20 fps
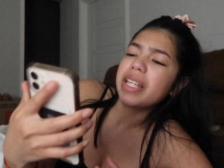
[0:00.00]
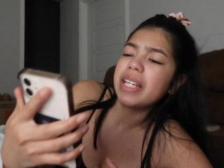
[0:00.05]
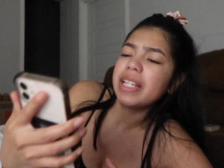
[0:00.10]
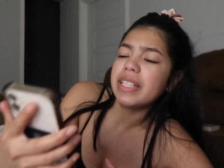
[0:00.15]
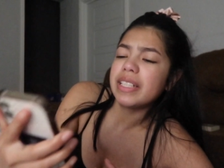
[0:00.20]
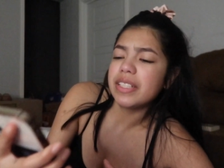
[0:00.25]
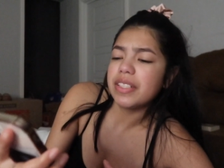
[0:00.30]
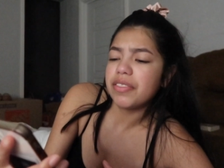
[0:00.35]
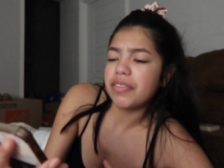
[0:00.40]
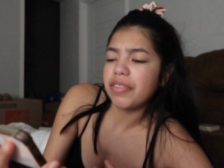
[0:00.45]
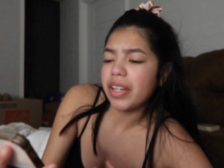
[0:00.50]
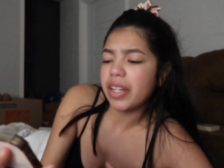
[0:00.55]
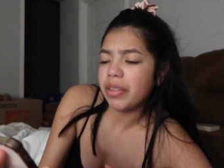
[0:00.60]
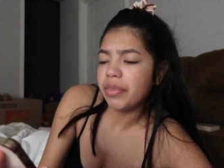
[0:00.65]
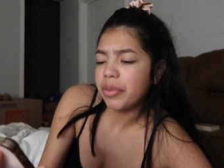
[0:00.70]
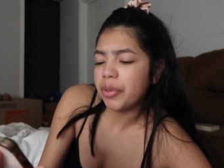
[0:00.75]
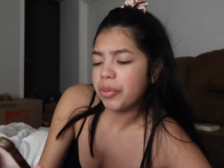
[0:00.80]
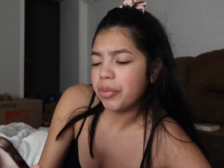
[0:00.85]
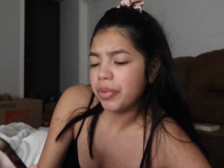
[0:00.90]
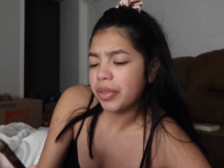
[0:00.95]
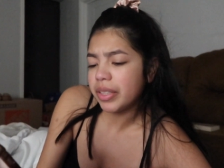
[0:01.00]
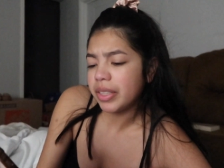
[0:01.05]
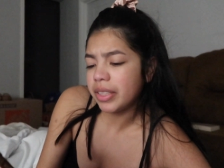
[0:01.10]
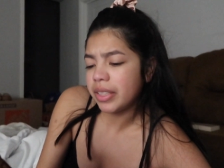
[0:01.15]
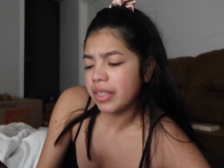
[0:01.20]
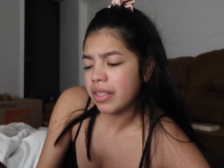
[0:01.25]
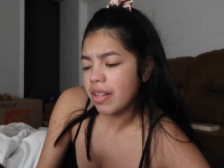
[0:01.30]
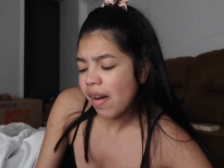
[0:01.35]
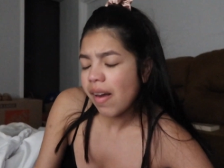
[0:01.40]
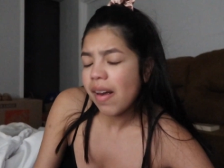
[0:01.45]
It's 5.01
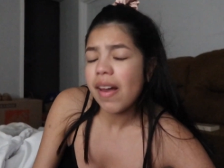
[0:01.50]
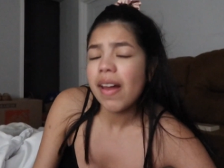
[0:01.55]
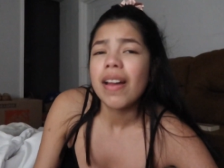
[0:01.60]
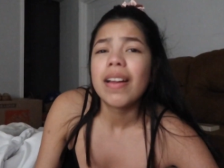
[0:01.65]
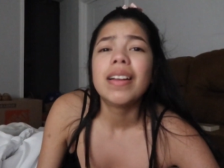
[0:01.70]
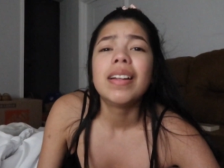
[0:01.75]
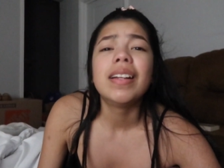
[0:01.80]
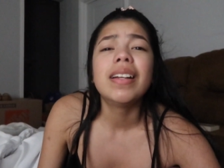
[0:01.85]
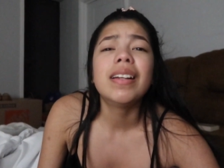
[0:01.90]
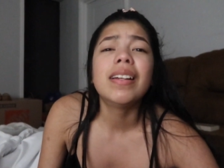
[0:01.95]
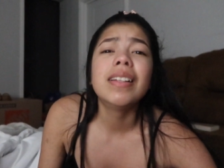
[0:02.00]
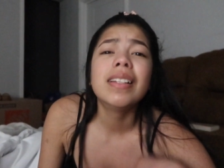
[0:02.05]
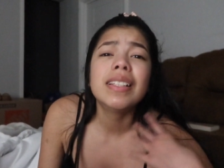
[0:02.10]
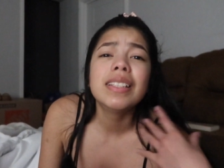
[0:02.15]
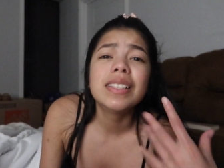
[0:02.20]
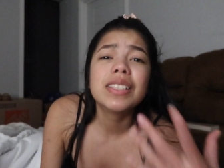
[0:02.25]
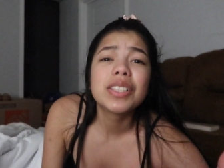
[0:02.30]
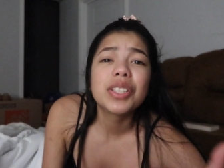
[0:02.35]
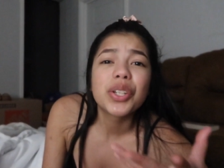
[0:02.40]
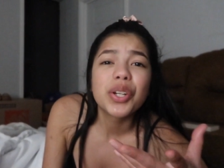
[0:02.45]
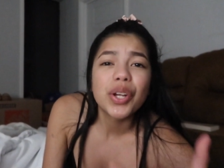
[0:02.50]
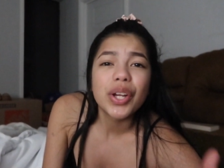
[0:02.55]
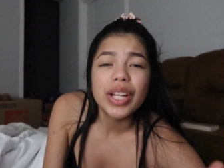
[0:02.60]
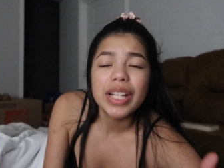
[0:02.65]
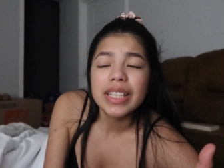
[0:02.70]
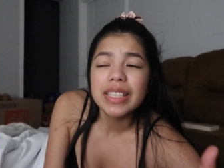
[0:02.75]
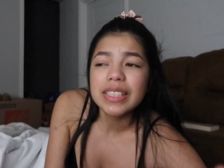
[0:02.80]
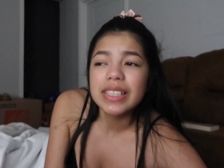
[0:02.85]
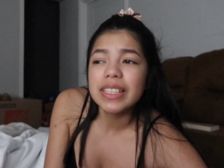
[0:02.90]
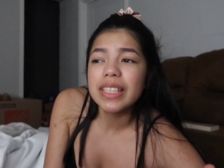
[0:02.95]
and it's
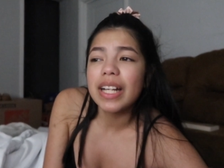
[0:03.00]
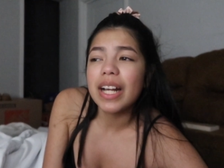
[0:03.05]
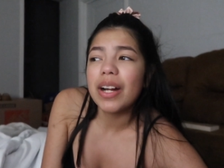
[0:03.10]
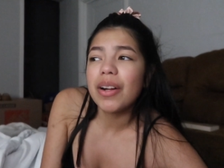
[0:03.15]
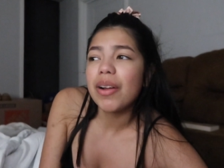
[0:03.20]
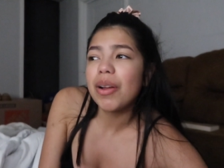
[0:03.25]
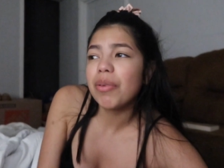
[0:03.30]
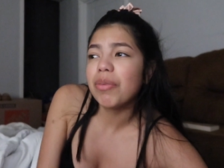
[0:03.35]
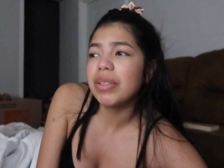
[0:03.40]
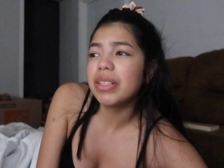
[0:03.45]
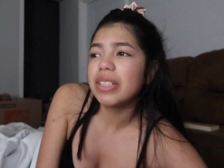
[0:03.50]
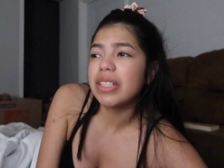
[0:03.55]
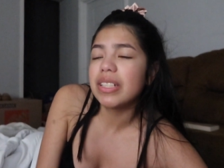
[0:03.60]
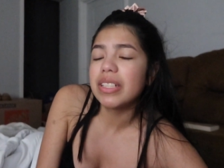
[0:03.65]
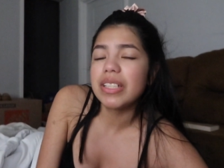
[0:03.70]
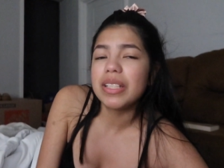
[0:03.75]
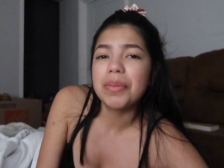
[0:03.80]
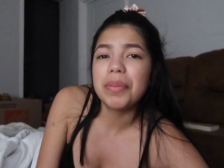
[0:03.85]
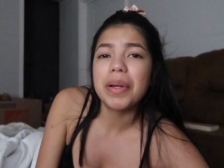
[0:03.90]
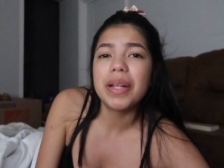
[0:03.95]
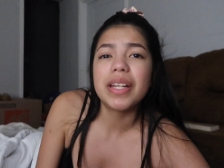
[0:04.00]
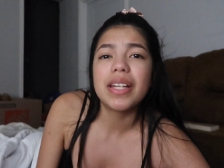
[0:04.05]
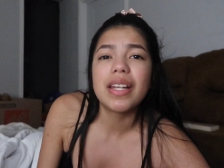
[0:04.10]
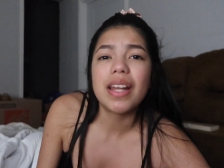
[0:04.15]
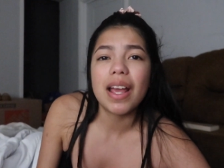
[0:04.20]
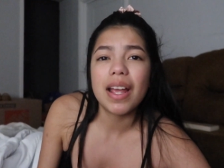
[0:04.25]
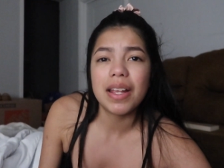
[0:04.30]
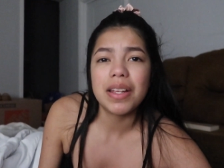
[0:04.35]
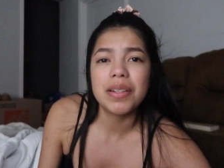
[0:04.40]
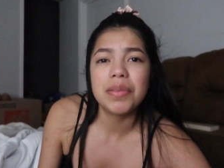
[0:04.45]
crazy how I went to sleep at
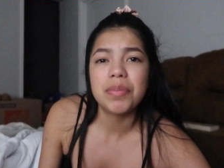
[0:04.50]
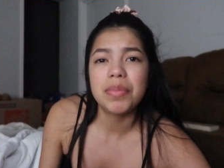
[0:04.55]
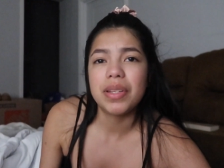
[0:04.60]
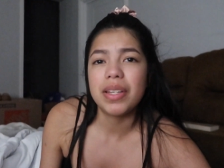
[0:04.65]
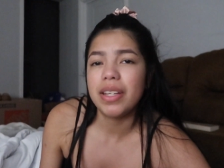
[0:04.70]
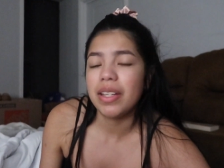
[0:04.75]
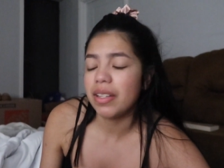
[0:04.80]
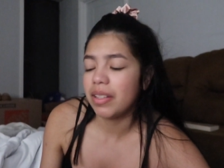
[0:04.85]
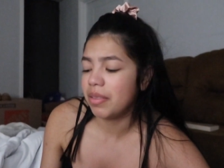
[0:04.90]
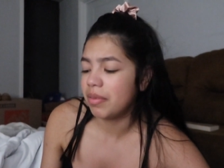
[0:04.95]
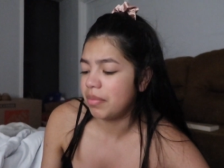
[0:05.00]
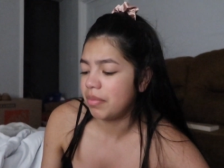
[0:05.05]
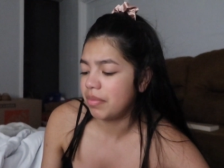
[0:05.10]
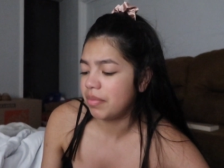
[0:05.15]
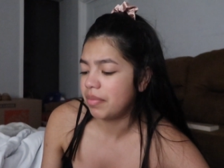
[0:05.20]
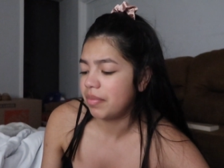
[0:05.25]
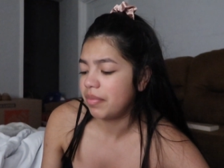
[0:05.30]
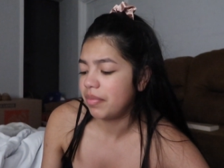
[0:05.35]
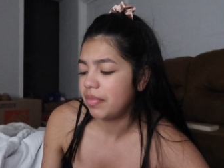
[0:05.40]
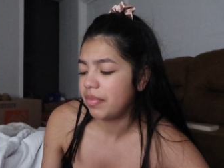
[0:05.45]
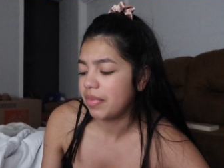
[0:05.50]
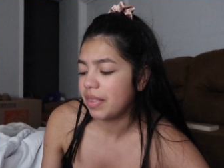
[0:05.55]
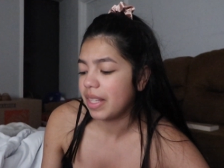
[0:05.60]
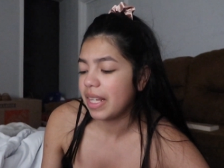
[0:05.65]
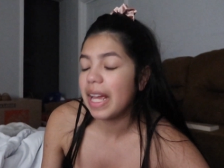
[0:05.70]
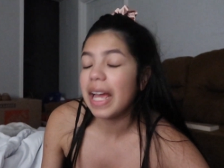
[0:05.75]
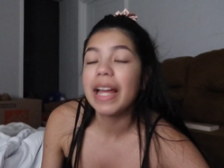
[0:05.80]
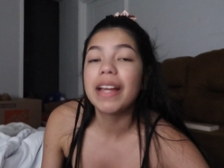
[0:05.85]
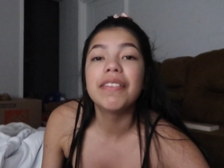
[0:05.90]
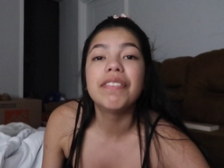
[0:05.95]
9 p.m.
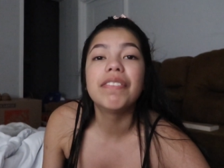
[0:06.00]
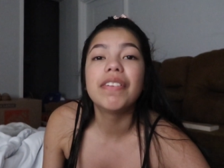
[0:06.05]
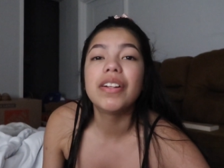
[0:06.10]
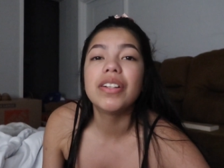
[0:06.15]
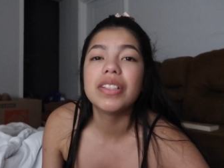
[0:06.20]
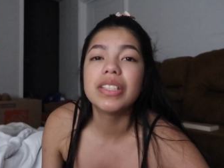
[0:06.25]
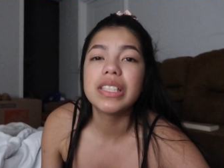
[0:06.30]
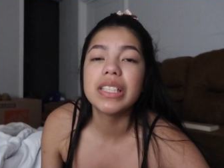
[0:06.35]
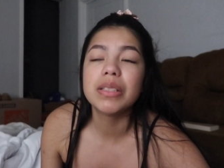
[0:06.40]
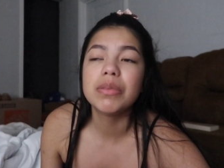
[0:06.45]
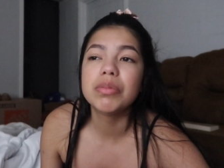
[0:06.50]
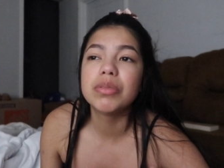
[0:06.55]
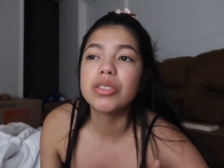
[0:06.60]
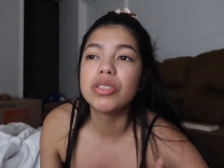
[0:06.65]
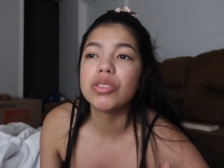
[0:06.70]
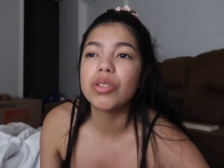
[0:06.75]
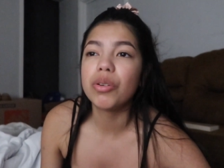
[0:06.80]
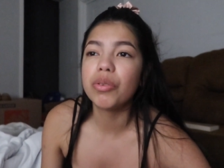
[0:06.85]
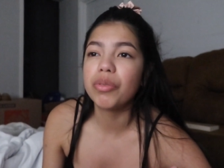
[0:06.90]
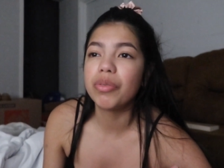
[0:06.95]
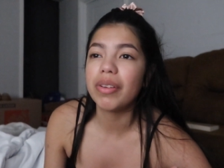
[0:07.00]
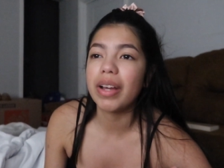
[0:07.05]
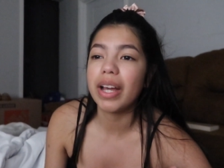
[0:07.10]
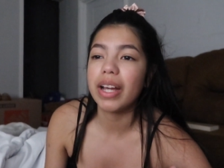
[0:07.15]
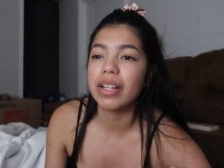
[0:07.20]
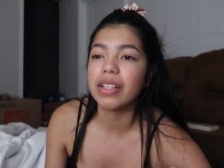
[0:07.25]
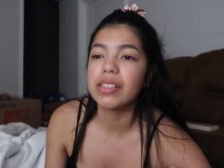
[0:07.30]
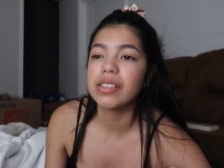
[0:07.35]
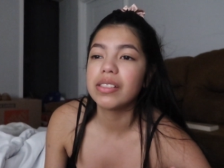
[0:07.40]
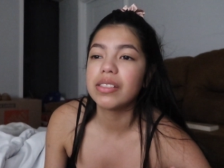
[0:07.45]
I fell asleep so
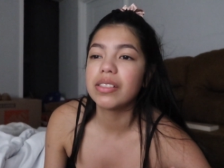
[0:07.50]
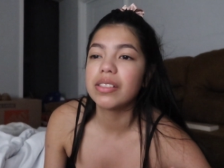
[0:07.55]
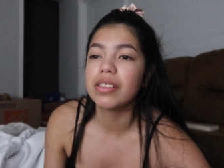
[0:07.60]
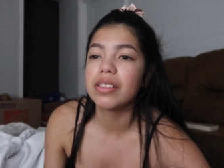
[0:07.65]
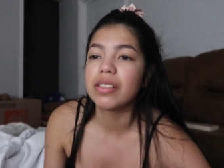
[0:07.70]
fast.